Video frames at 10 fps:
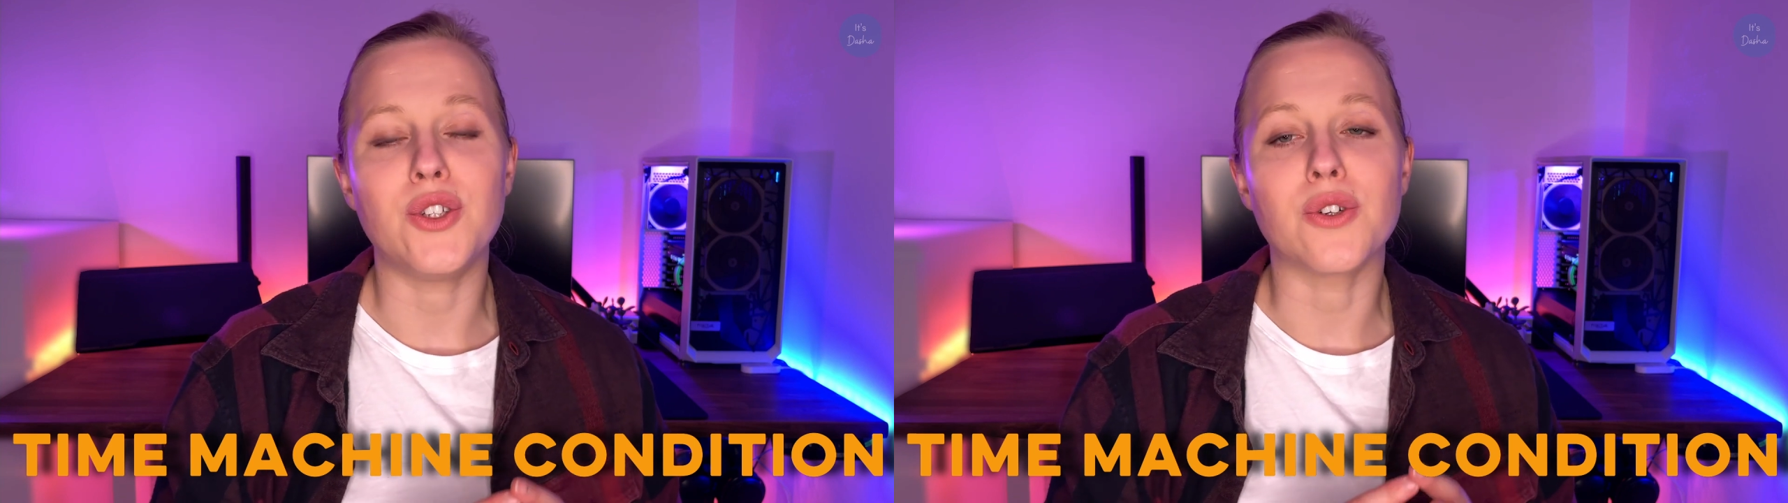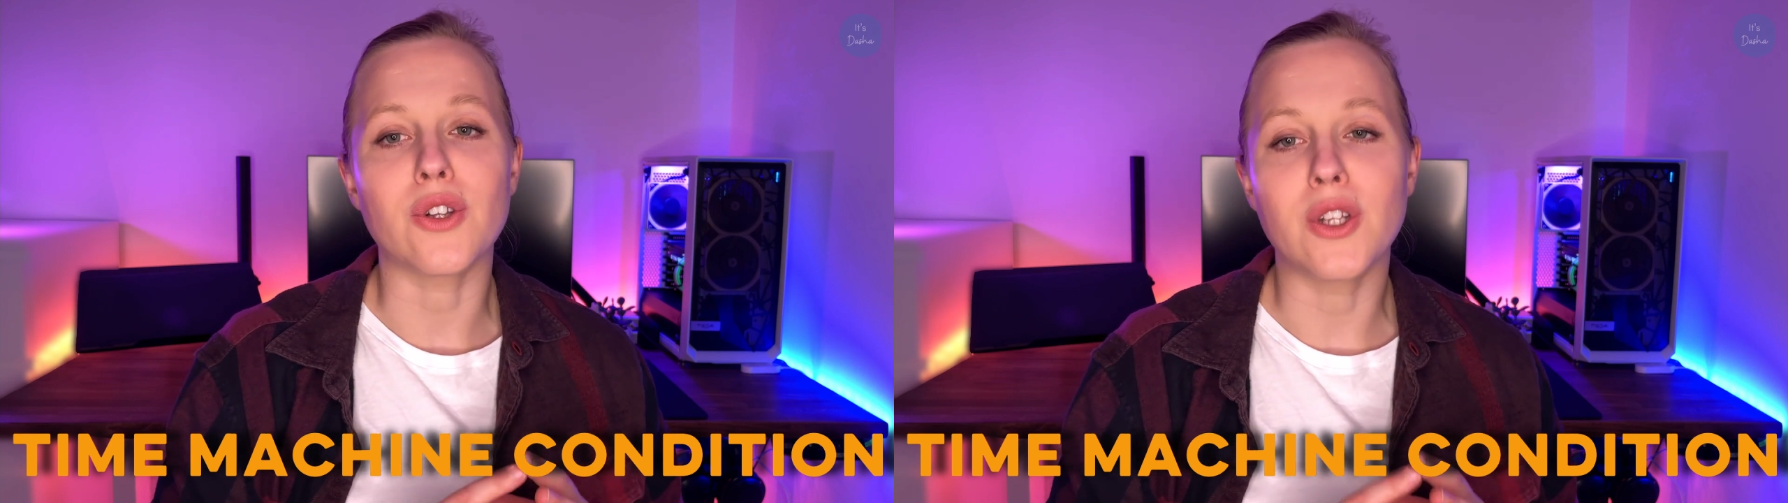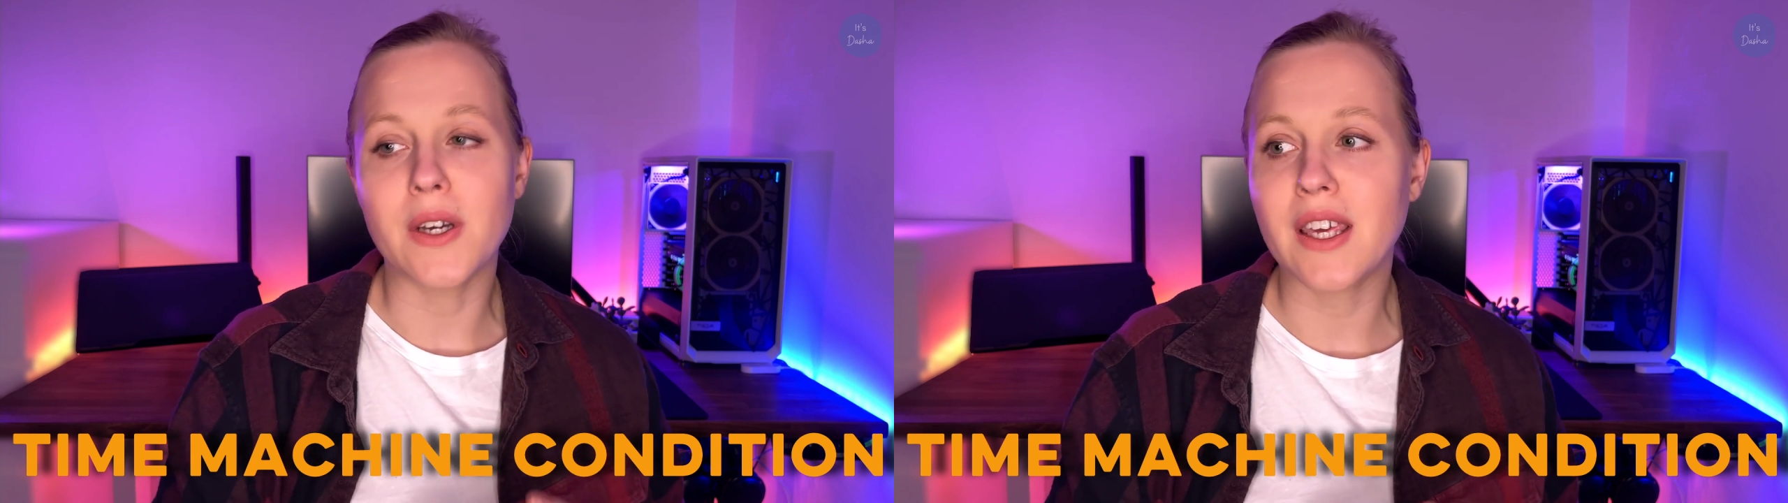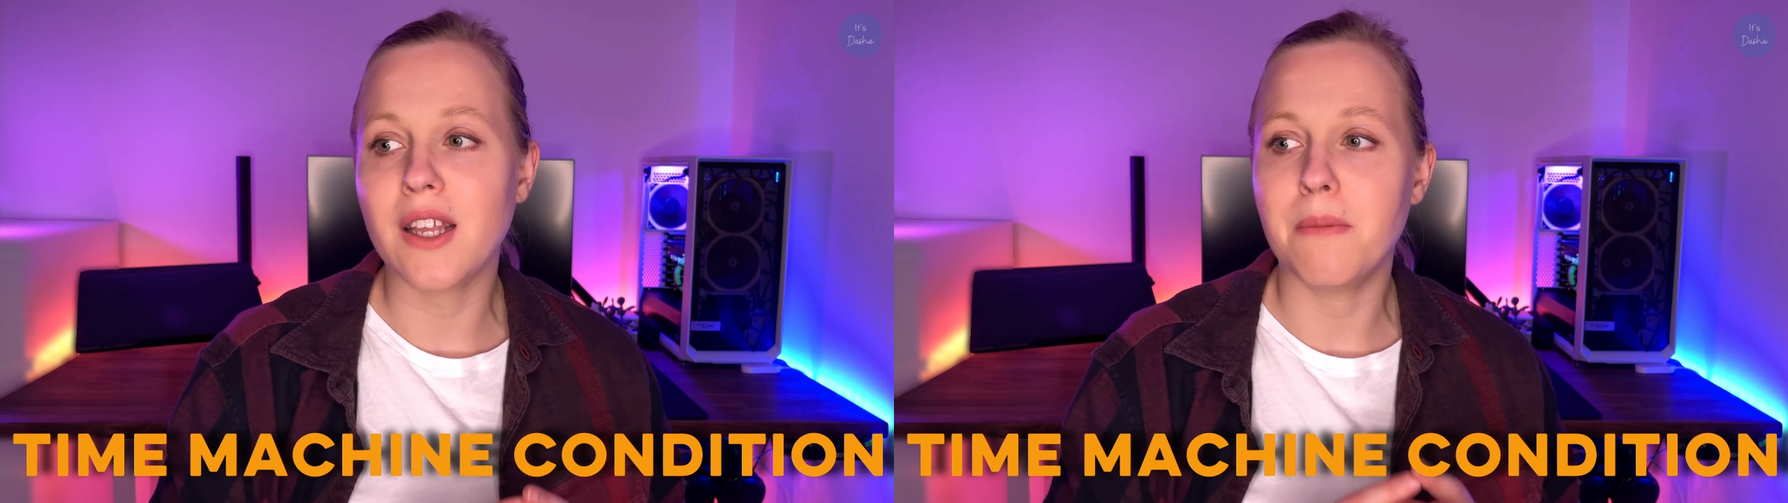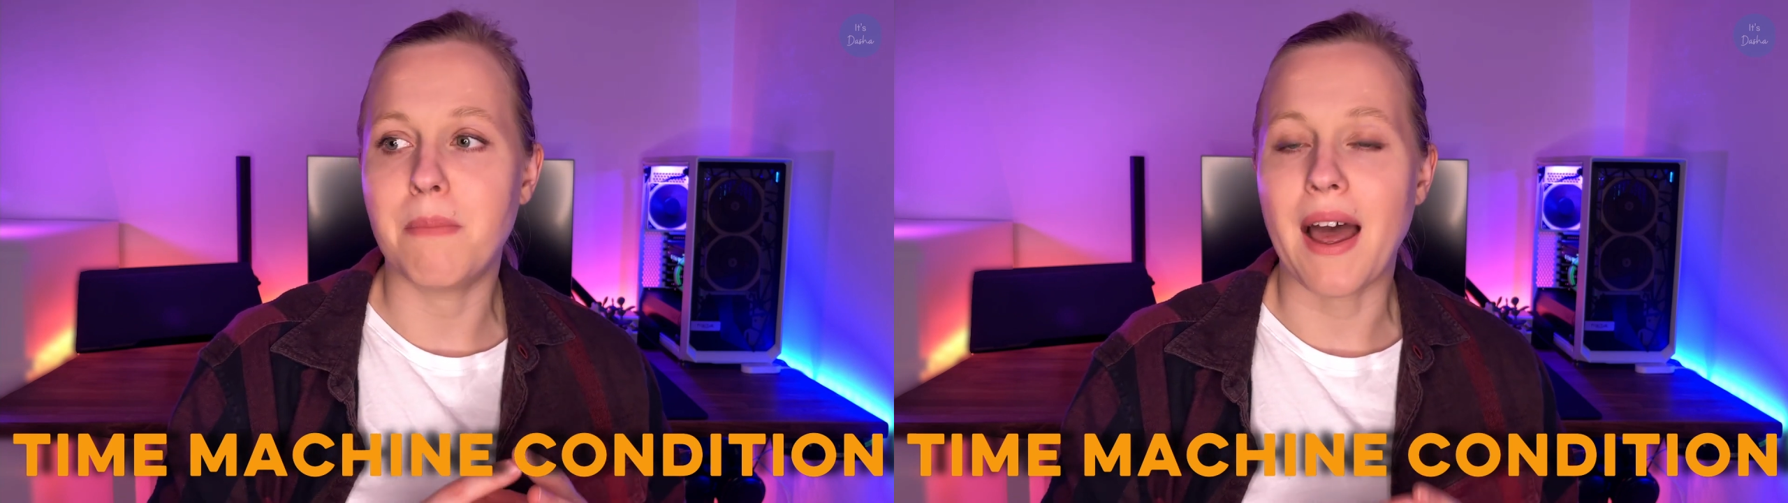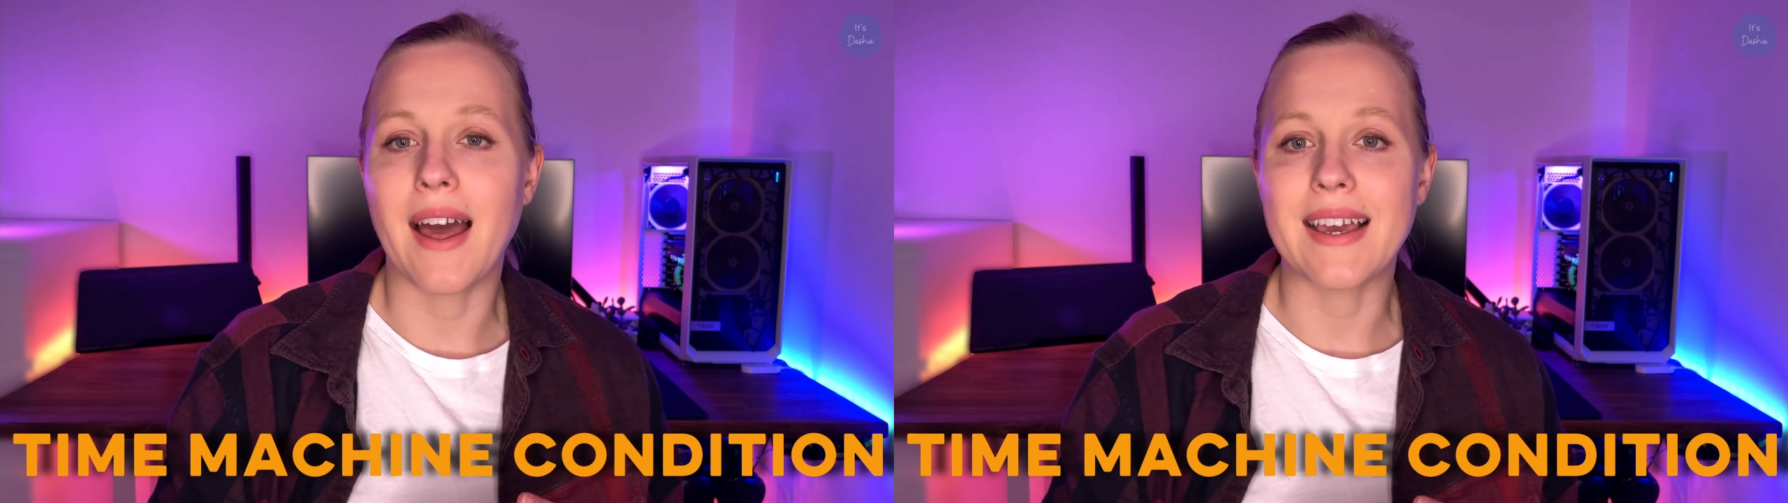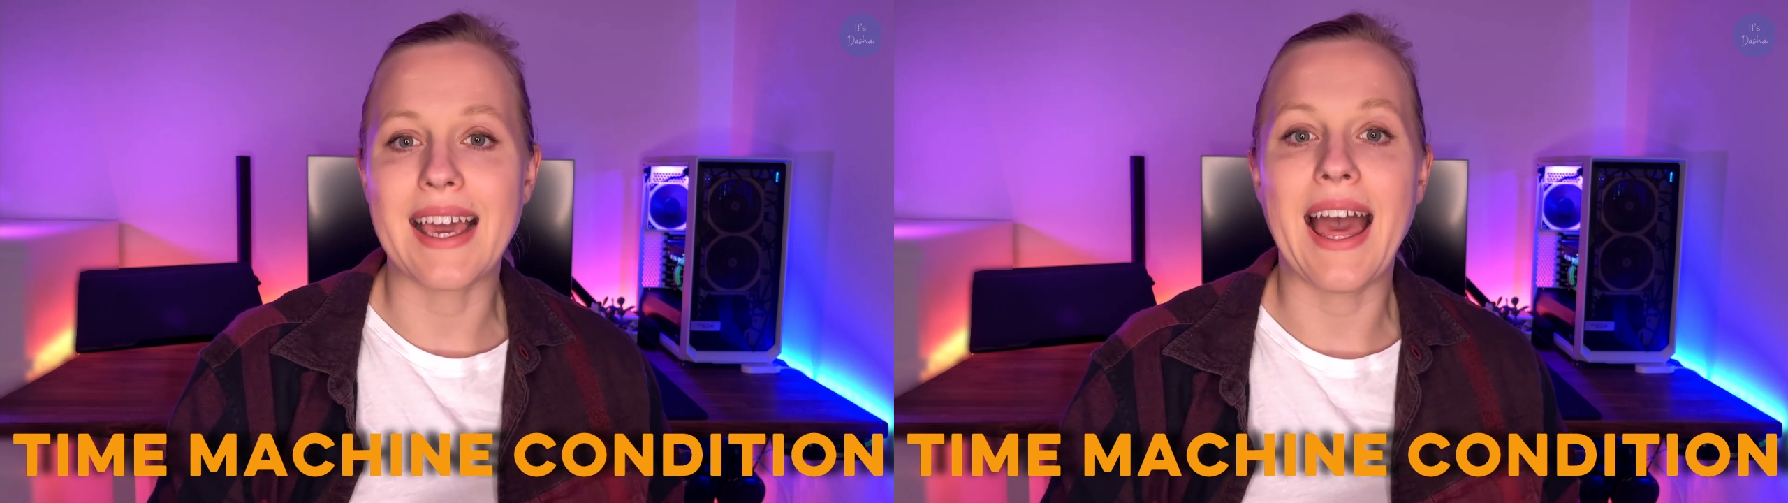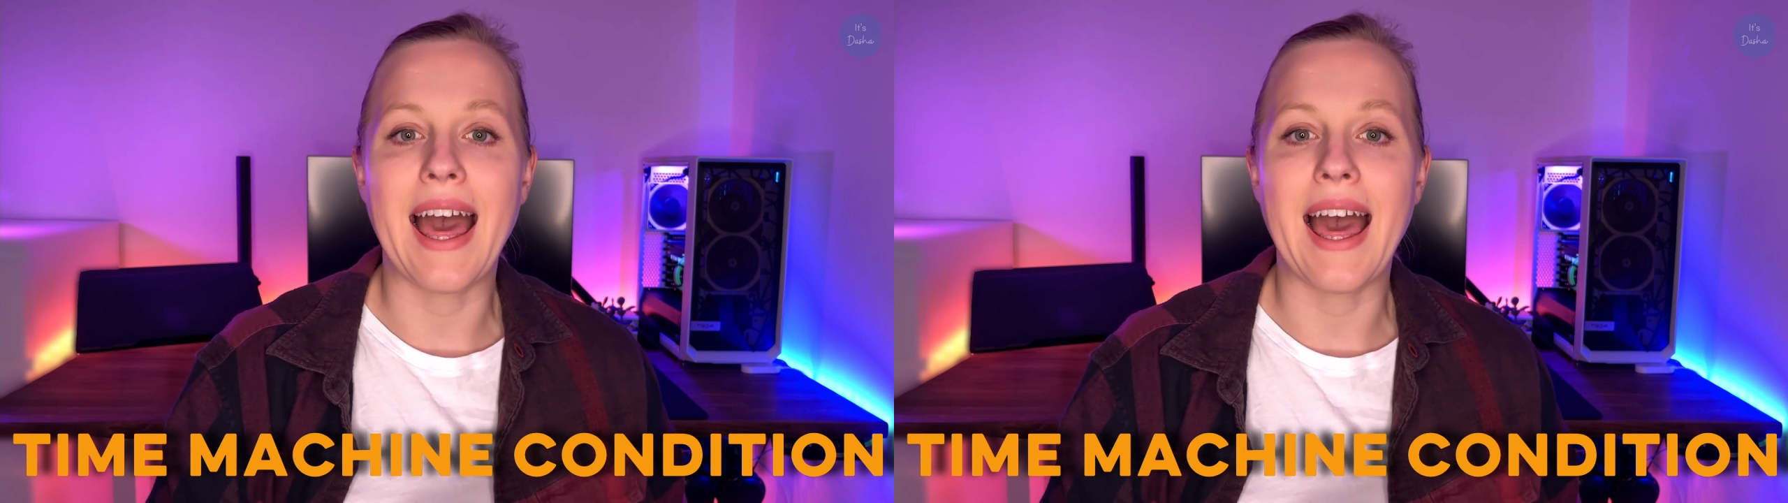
you're looking back